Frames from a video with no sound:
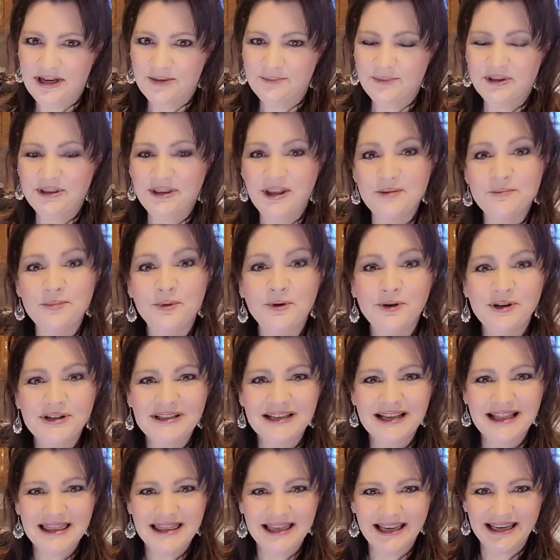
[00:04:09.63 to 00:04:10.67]
it. But the
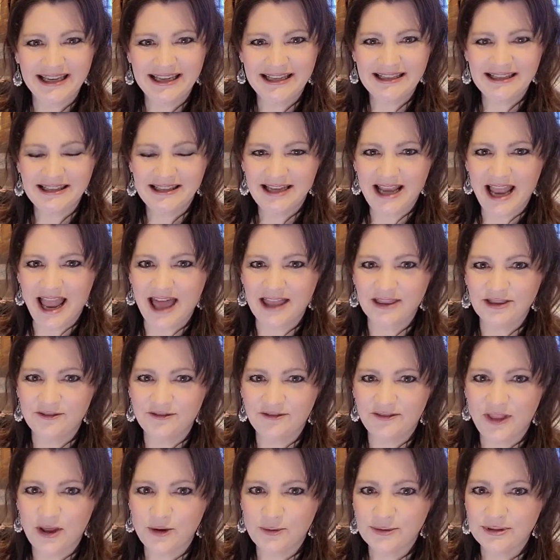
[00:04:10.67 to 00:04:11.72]
important thing is to add the
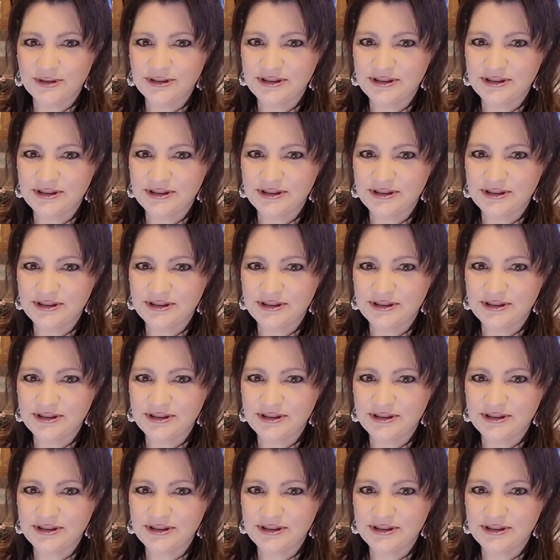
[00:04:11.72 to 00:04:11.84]
flour